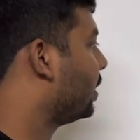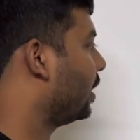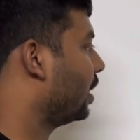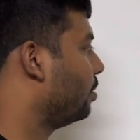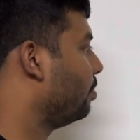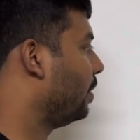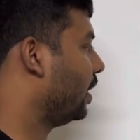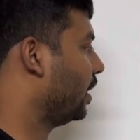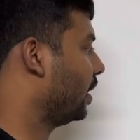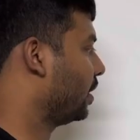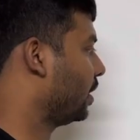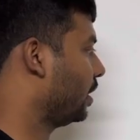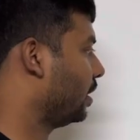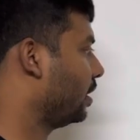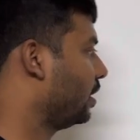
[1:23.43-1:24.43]
segmentation.
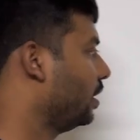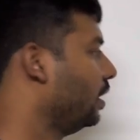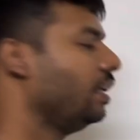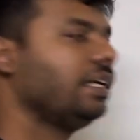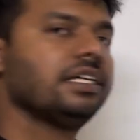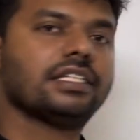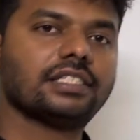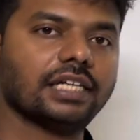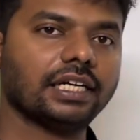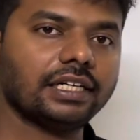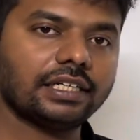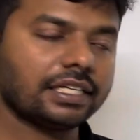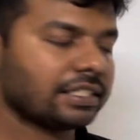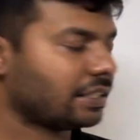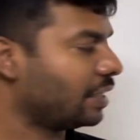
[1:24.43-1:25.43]

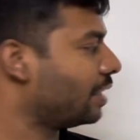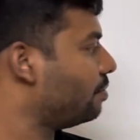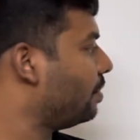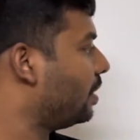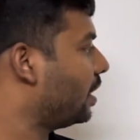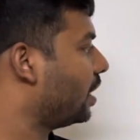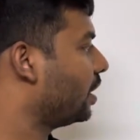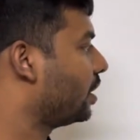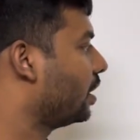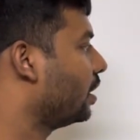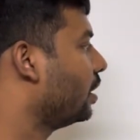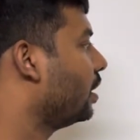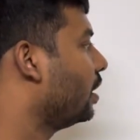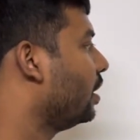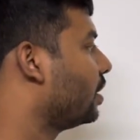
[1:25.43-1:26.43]
Sentence segmentation
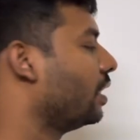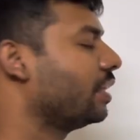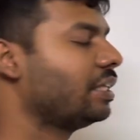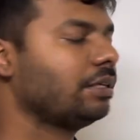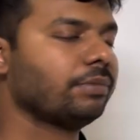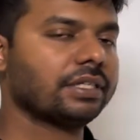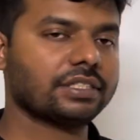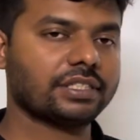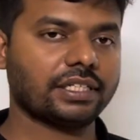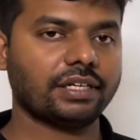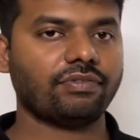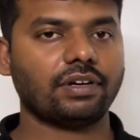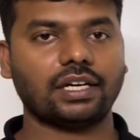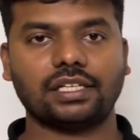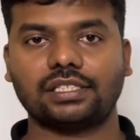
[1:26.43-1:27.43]
is nothing but, say
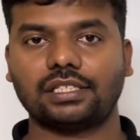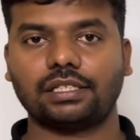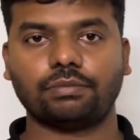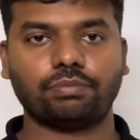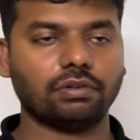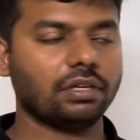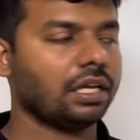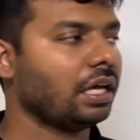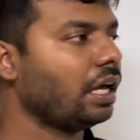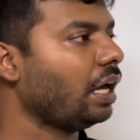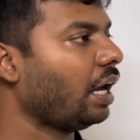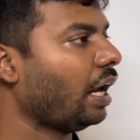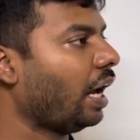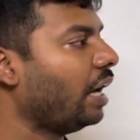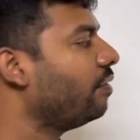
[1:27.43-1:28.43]
for example,
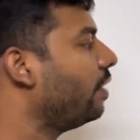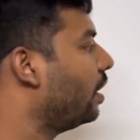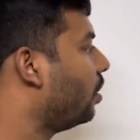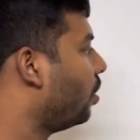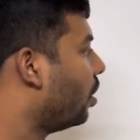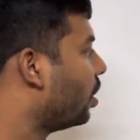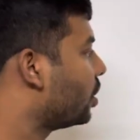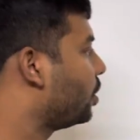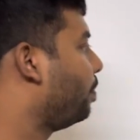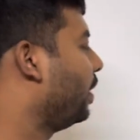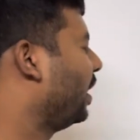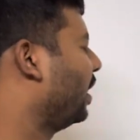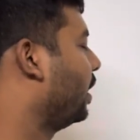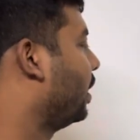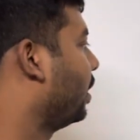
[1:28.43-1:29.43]
I have a large
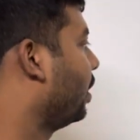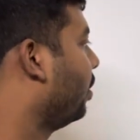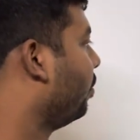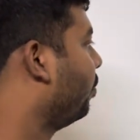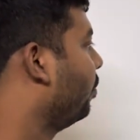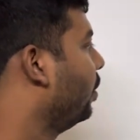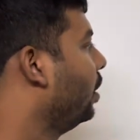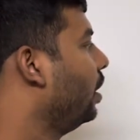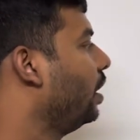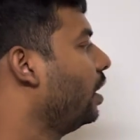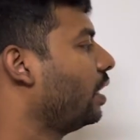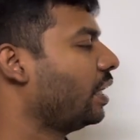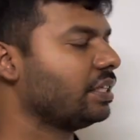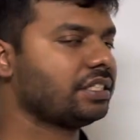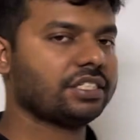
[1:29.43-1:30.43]
paragraph
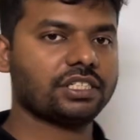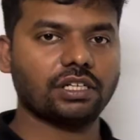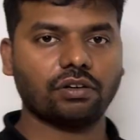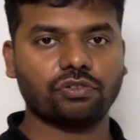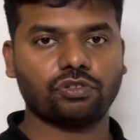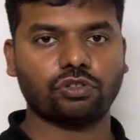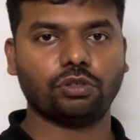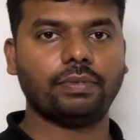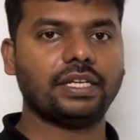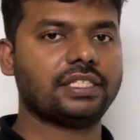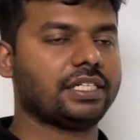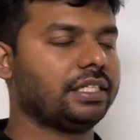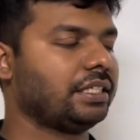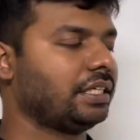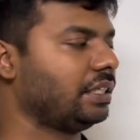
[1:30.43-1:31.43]
consisting of so many
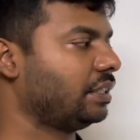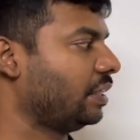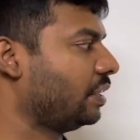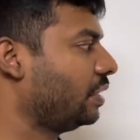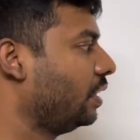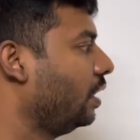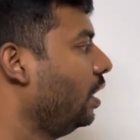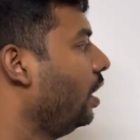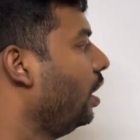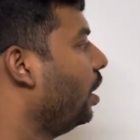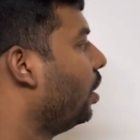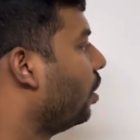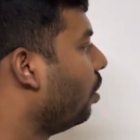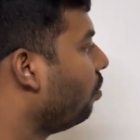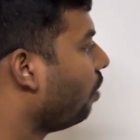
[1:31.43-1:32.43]
sentences.
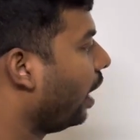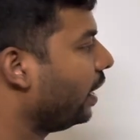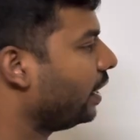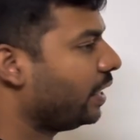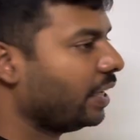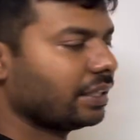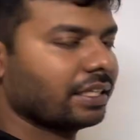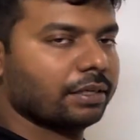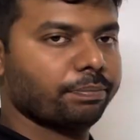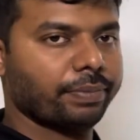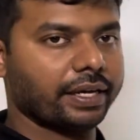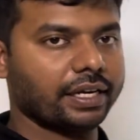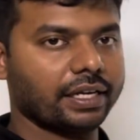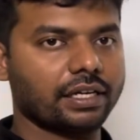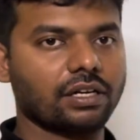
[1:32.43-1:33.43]
Now I take that
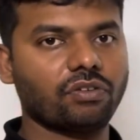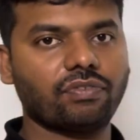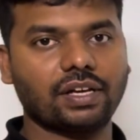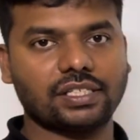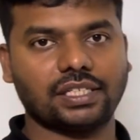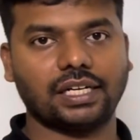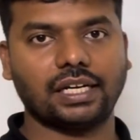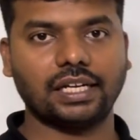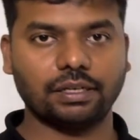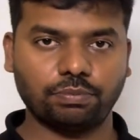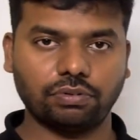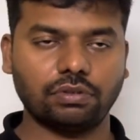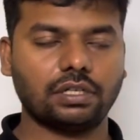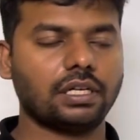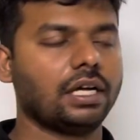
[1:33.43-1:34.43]
paragraph as an
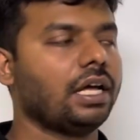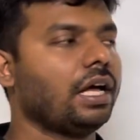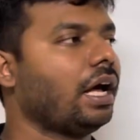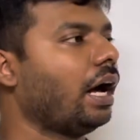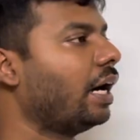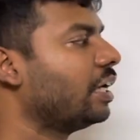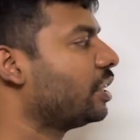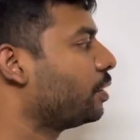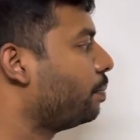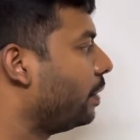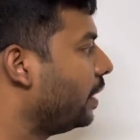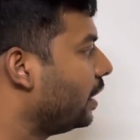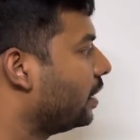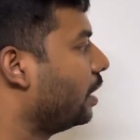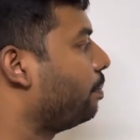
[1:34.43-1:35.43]
input and
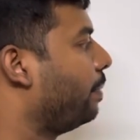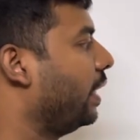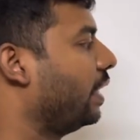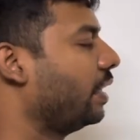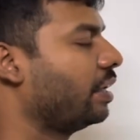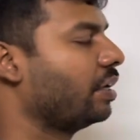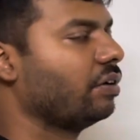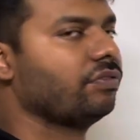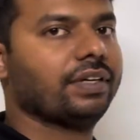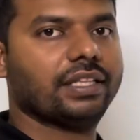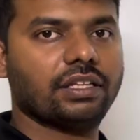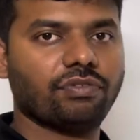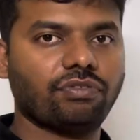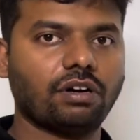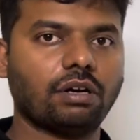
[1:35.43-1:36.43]
split that paragraph in the
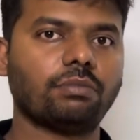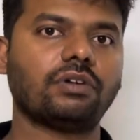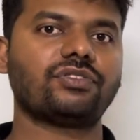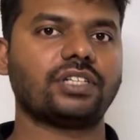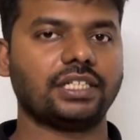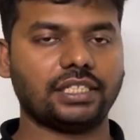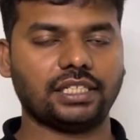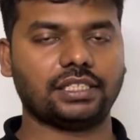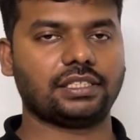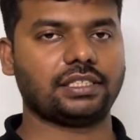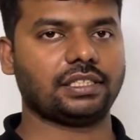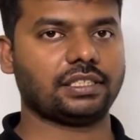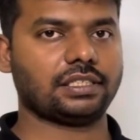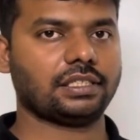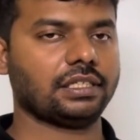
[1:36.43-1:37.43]
form of
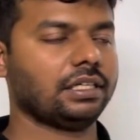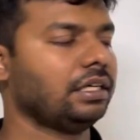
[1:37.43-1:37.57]
sentences.